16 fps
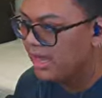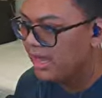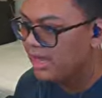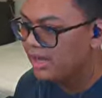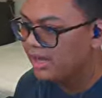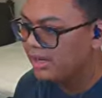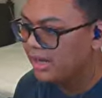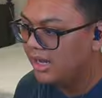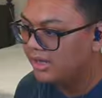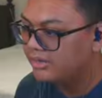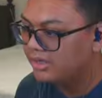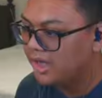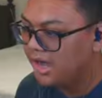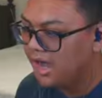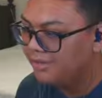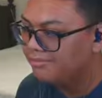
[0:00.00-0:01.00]
And I
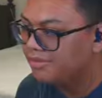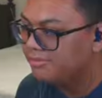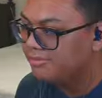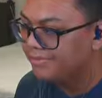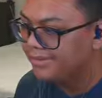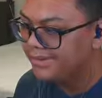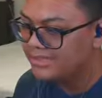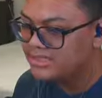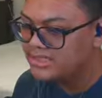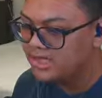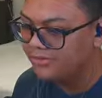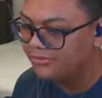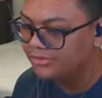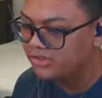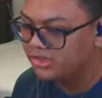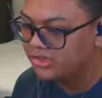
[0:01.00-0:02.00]
think Omni movement
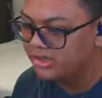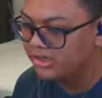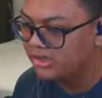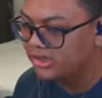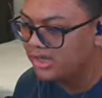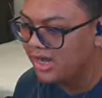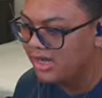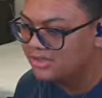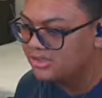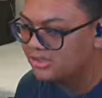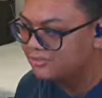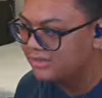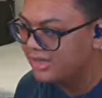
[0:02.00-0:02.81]
itself is such a good concept